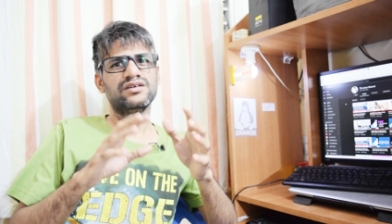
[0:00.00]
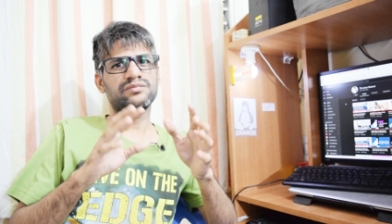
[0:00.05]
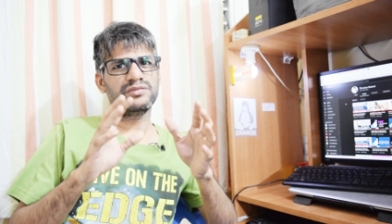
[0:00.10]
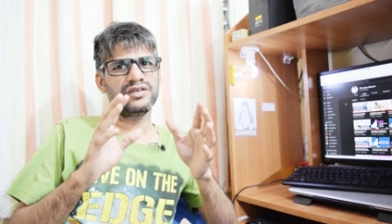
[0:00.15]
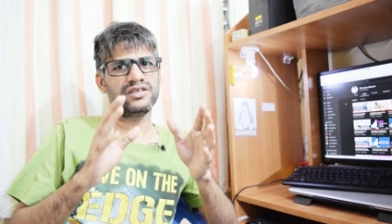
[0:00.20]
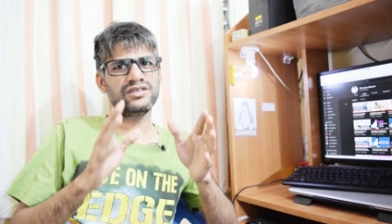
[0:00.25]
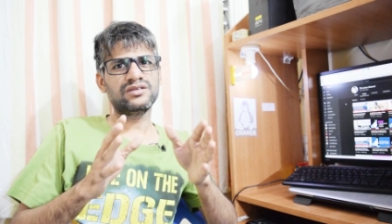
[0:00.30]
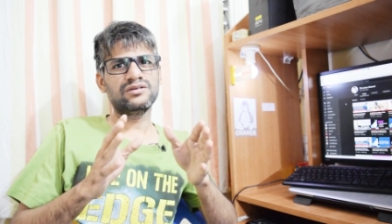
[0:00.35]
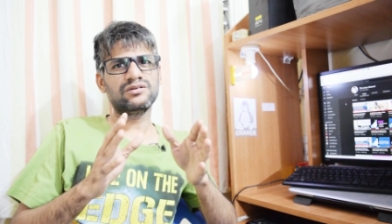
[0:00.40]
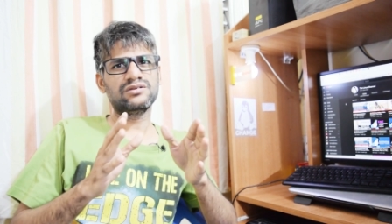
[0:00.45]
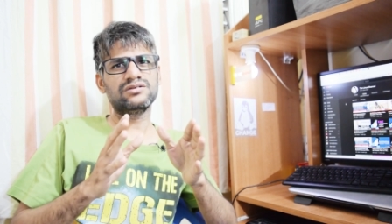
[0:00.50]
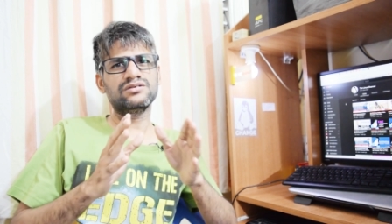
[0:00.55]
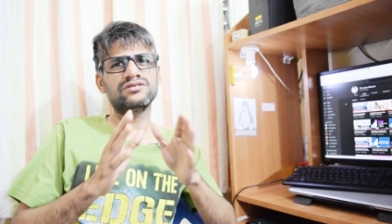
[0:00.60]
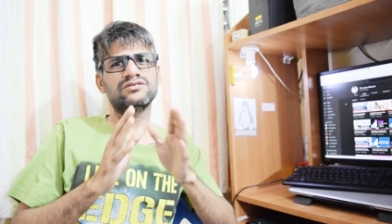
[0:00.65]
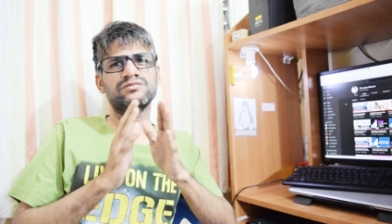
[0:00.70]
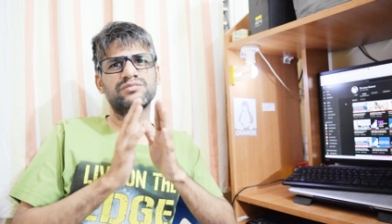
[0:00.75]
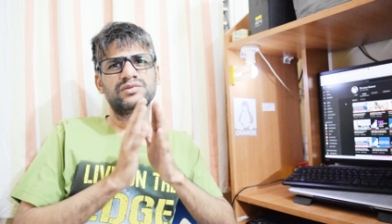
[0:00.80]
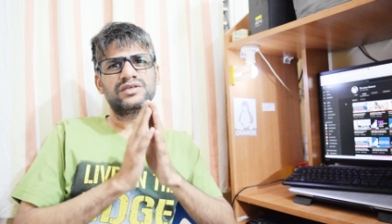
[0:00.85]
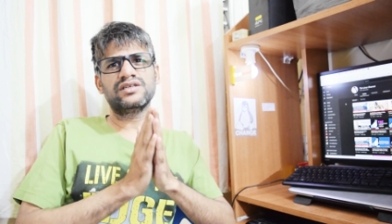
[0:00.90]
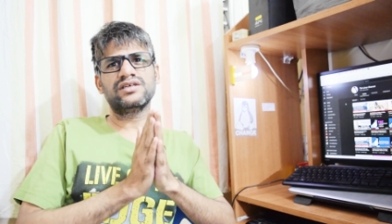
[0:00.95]
Please note,
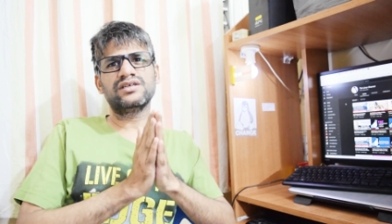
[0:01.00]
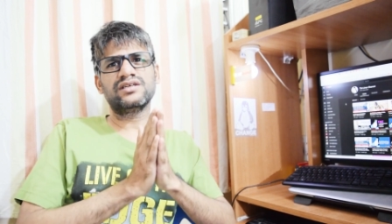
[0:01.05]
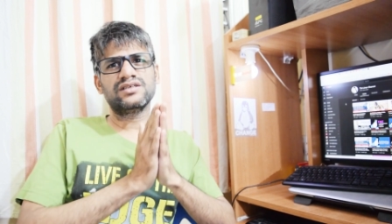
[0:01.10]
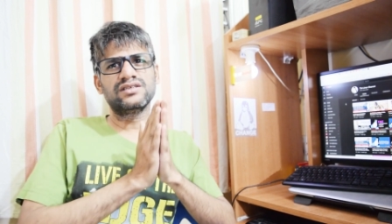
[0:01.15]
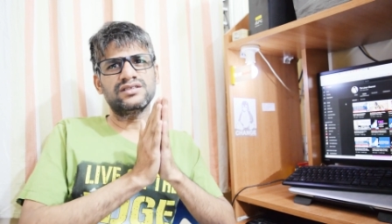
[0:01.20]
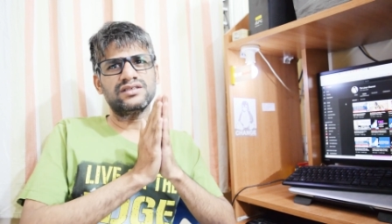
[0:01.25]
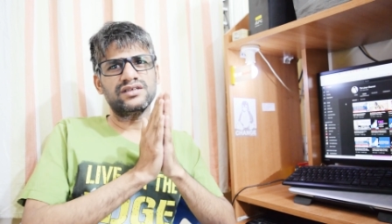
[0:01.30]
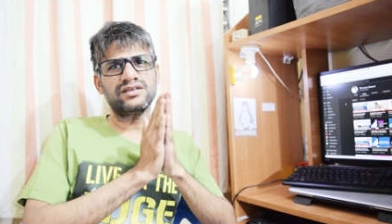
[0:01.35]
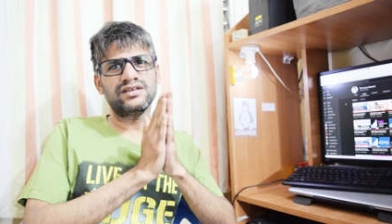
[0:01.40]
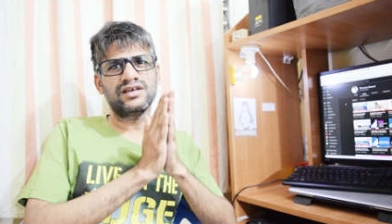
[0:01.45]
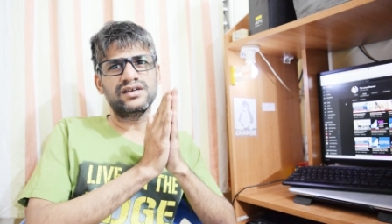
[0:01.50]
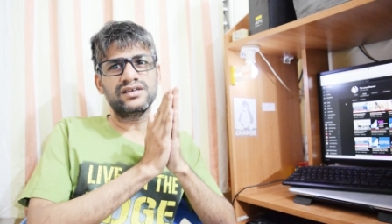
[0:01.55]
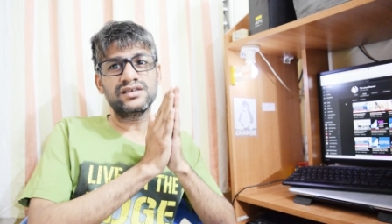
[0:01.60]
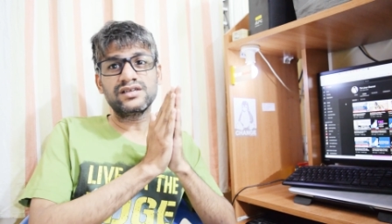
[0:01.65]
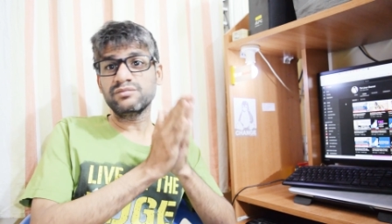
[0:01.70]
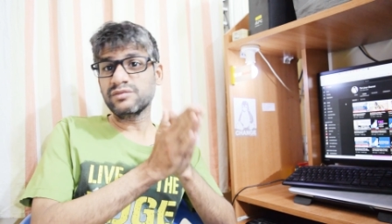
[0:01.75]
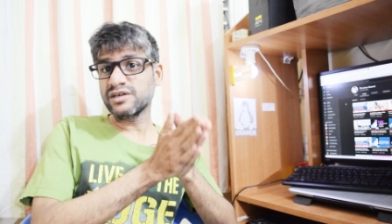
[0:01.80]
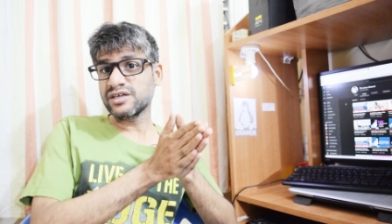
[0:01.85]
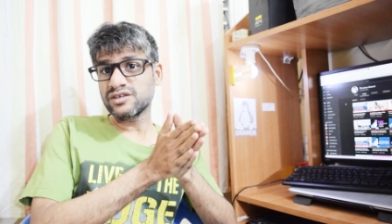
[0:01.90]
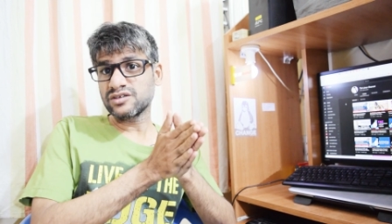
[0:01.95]
Jupiter is an
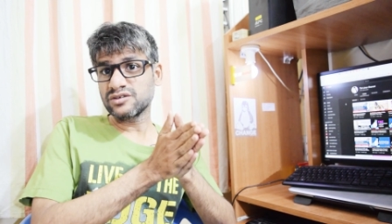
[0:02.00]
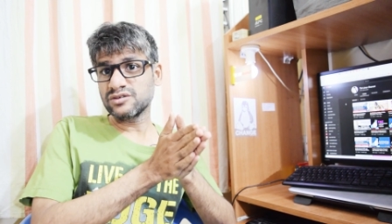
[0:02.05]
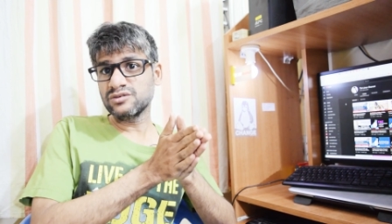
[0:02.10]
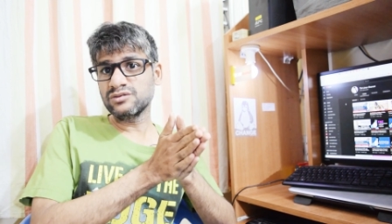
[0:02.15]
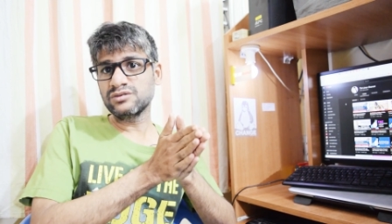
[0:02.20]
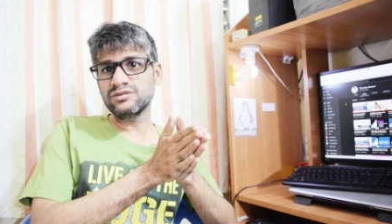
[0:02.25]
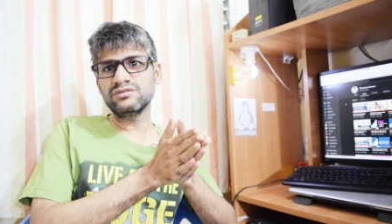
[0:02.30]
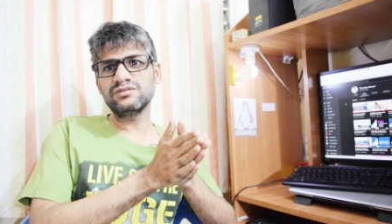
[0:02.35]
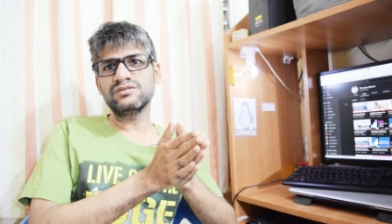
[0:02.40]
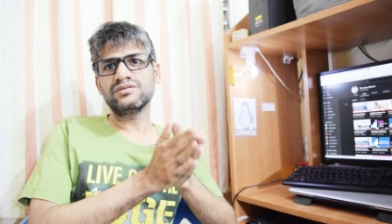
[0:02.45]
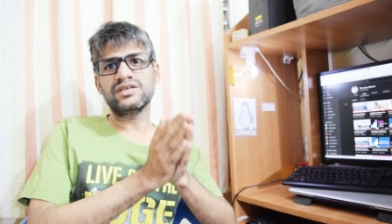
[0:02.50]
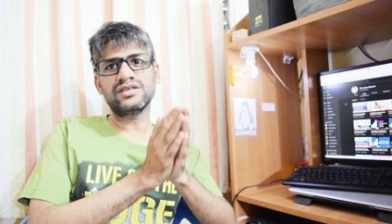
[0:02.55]
ultimate guru.